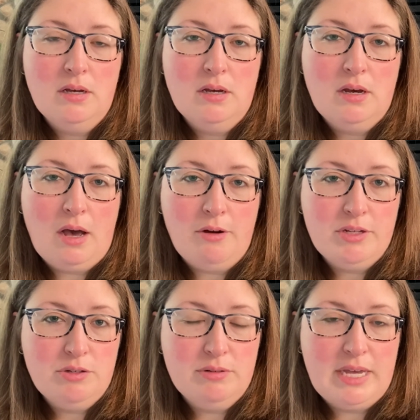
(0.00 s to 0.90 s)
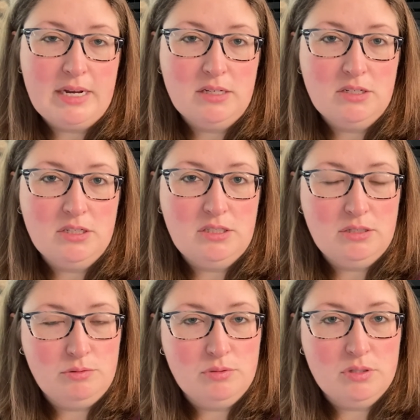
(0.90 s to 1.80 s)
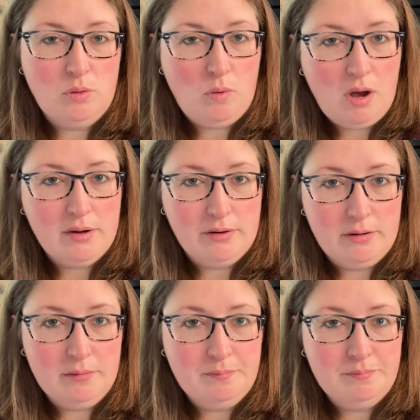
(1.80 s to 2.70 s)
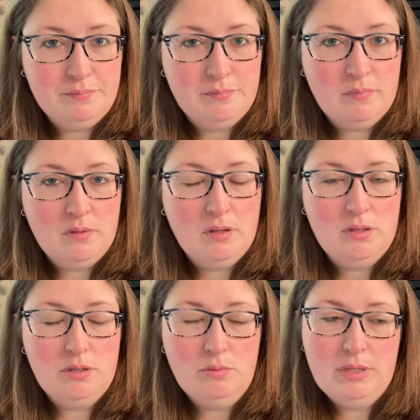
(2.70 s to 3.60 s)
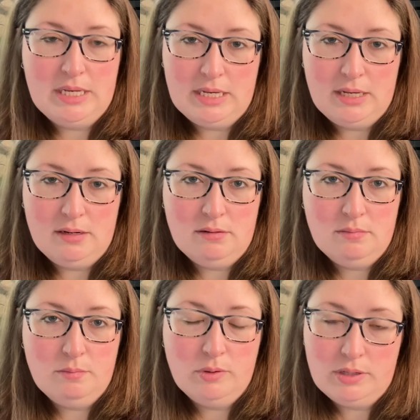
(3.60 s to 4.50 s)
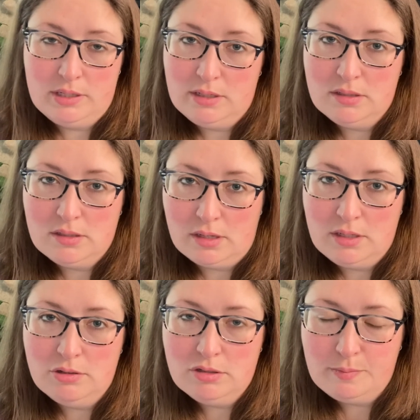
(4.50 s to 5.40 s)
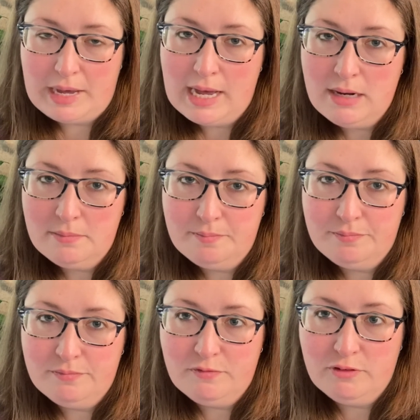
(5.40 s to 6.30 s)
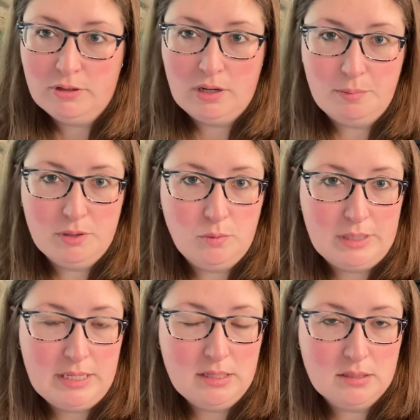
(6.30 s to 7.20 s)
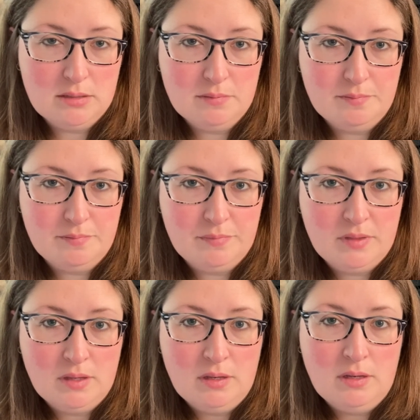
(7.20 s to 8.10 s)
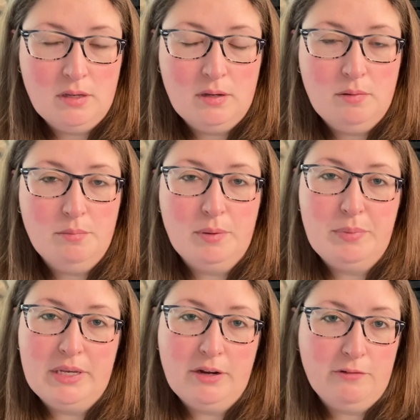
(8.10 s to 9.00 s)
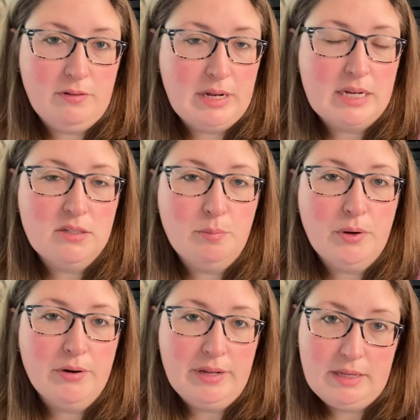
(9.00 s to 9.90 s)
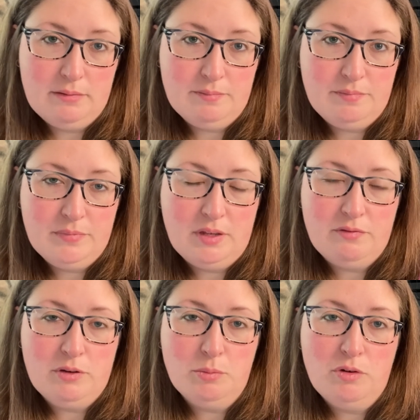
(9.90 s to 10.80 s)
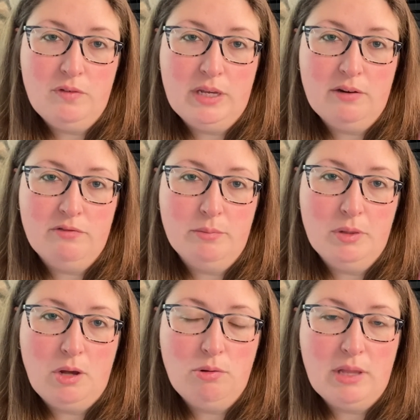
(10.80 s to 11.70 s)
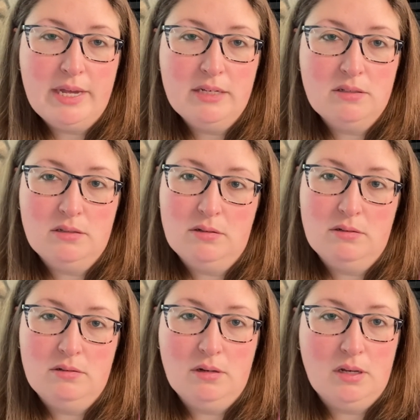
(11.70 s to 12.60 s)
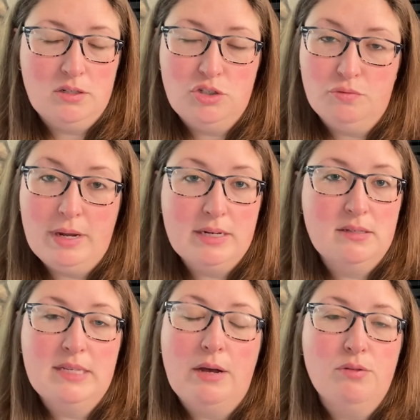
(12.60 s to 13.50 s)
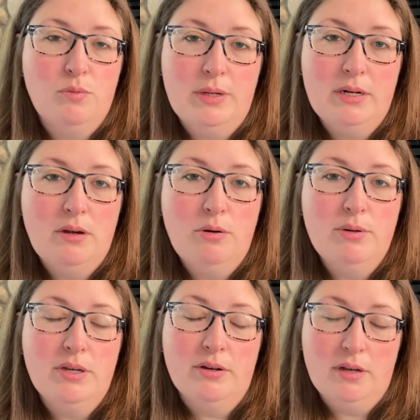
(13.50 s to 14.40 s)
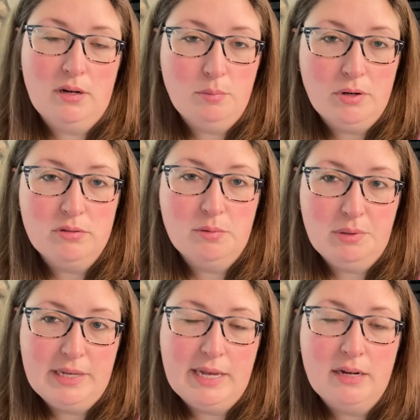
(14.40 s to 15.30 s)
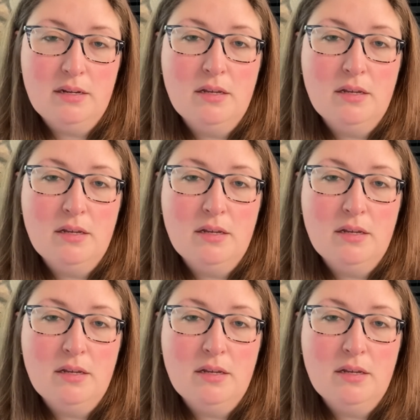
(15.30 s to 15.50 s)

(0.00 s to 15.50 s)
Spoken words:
how do you get it to use the water? You can put it in a sunnier spot for a couple of weeks, but be careful not to burn it. If you're moving it from low light to a direct south window, you're gonna burn the plant.